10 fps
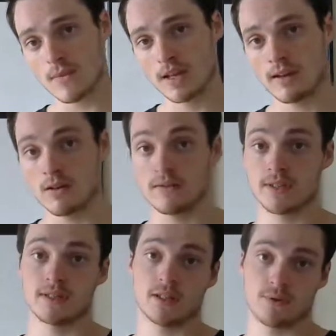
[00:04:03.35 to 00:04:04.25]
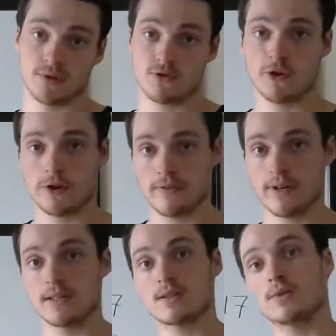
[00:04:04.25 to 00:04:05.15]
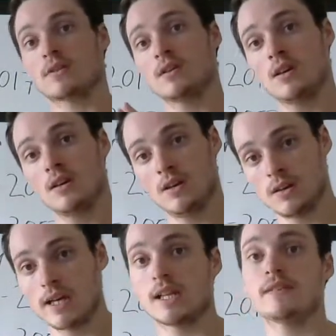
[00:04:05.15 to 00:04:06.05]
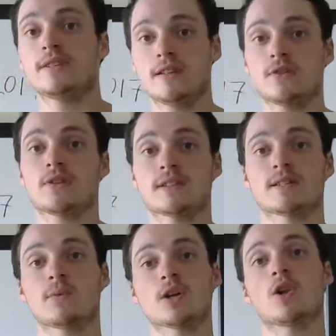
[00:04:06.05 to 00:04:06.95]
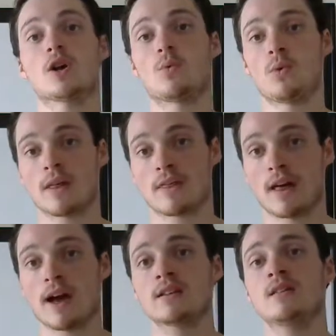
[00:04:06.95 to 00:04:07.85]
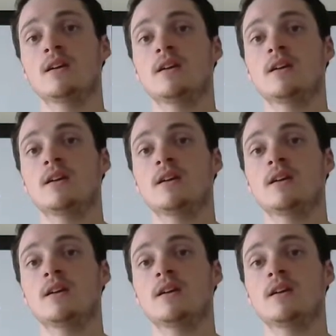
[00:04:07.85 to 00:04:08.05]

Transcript: And obviously there was trigger events with 9/11 and other things that went along with that,